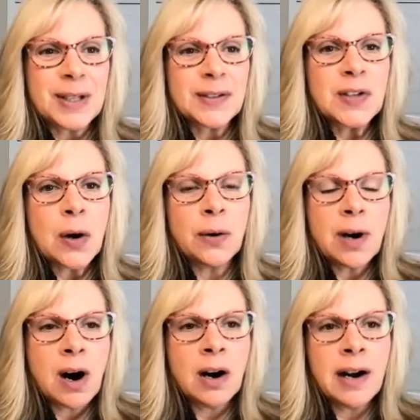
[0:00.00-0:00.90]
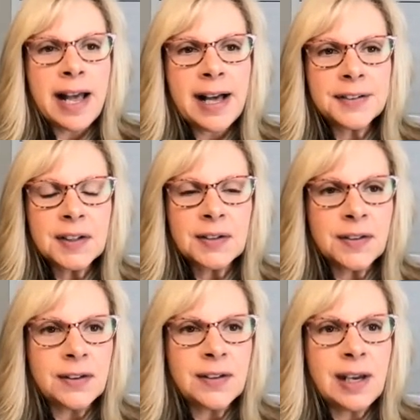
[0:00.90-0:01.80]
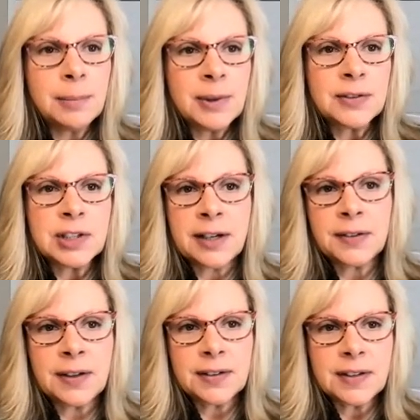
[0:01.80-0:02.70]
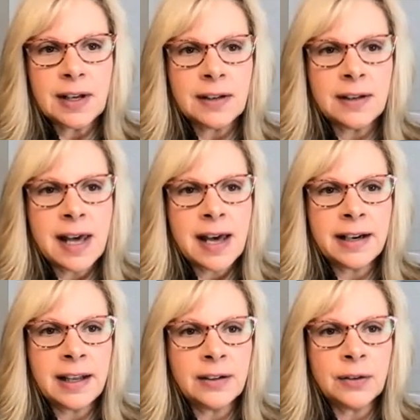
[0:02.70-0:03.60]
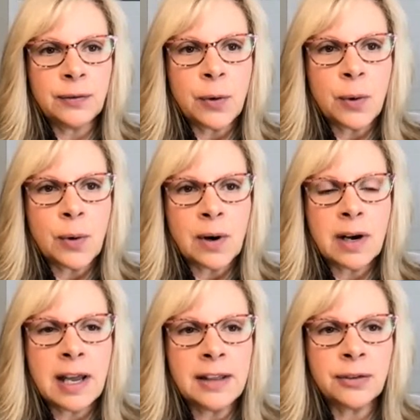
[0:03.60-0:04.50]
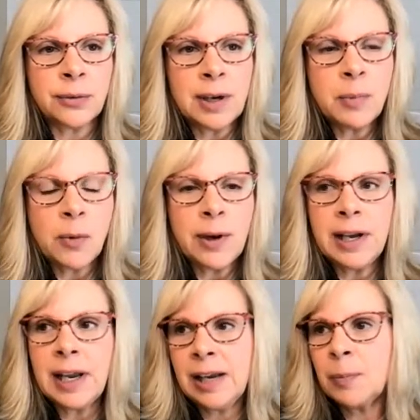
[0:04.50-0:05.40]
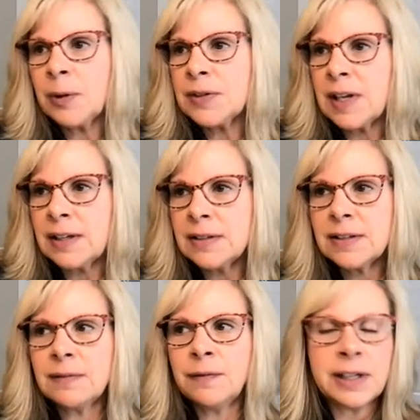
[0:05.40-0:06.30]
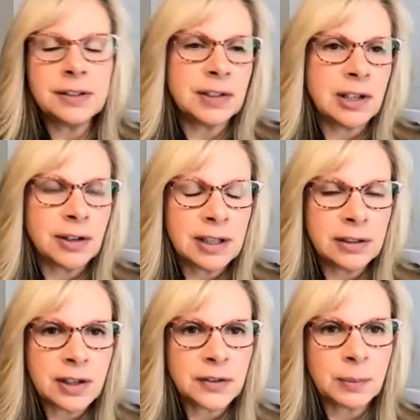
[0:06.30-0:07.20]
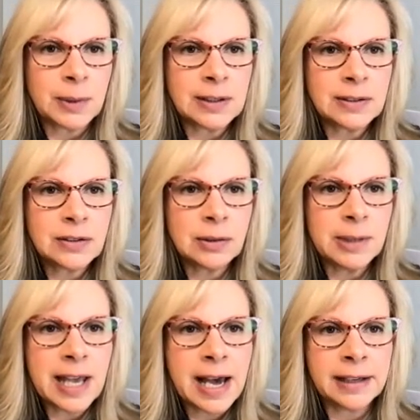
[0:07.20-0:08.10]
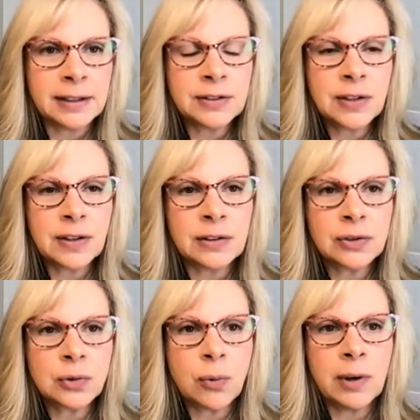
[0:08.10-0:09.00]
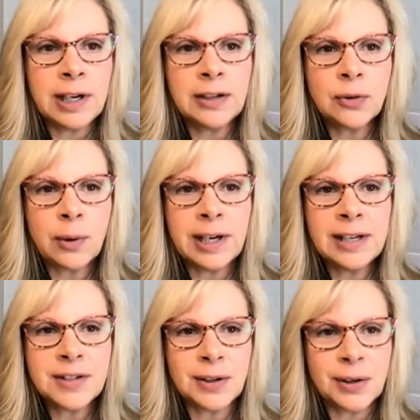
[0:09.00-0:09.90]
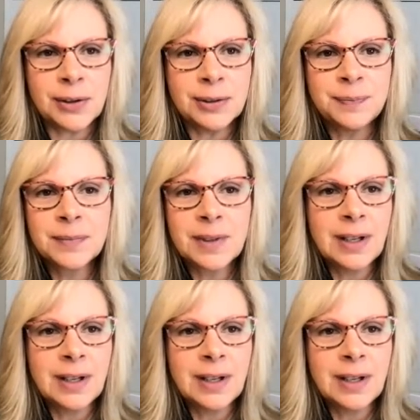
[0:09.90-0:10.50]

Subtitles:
So our ask is the same as Jessa's, and that is for a 3.8% inflationary adjustment to be added to the 2022